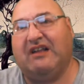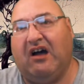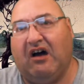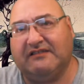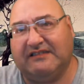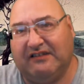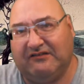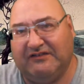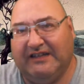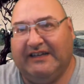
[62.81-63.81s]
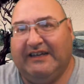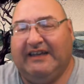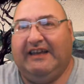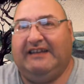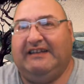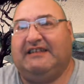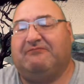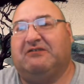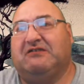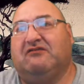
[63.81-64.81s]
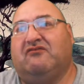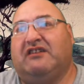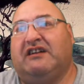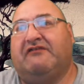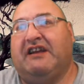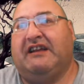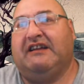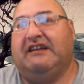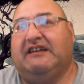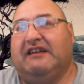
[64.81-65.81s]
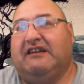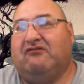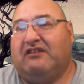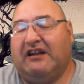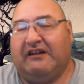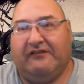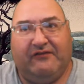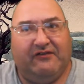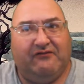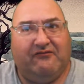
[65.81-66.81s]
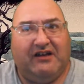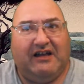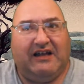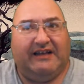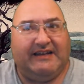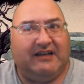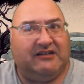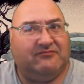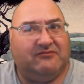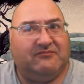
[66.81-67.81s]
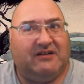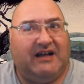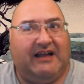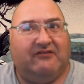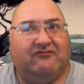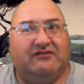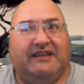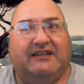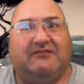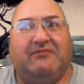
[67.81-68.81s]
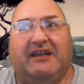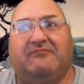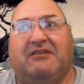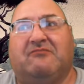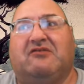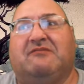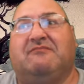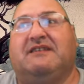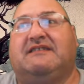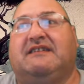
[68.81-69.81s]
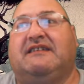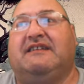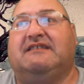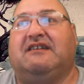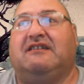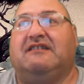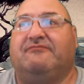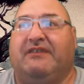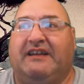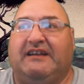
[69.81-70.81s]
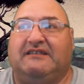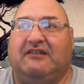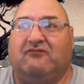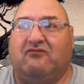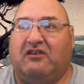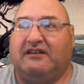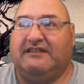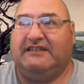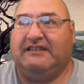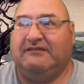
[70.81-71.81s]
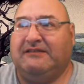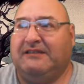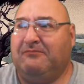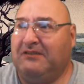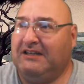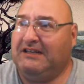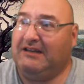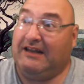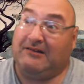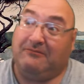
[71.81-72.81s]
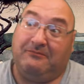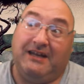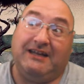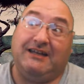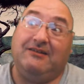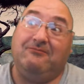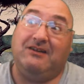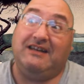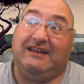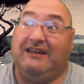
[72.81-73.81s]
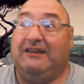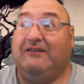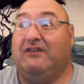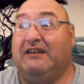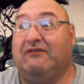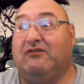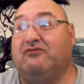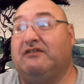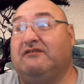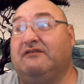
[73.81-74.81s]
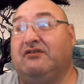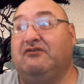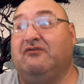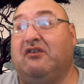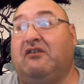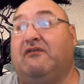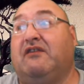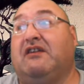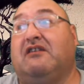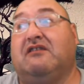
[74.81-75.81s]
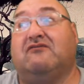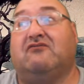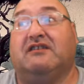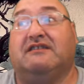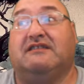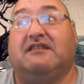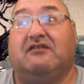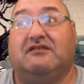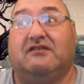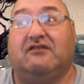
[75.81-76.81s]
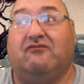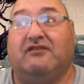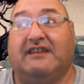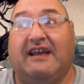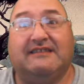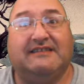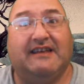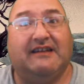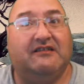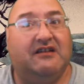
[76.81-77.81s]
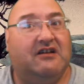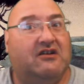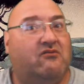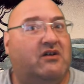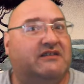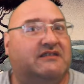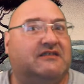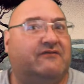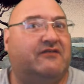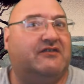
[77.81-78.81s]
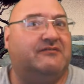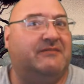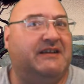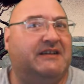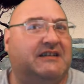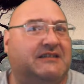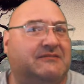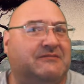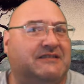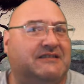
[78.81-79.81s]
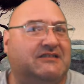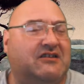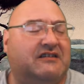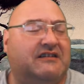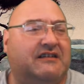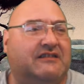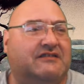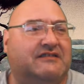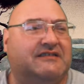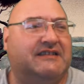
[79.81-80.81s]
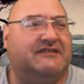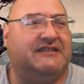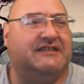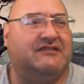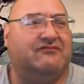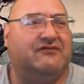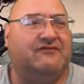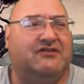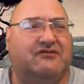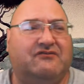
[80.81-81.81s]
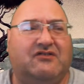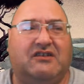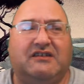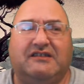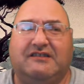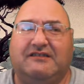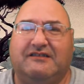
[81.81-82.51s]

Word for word: Also, in each episode where I write where I review an album, I will take a band member and mention his other bands and works, and maybe and maybe even give a quick review of their other works. So, with that said, what is the first band I am going to start this series review on?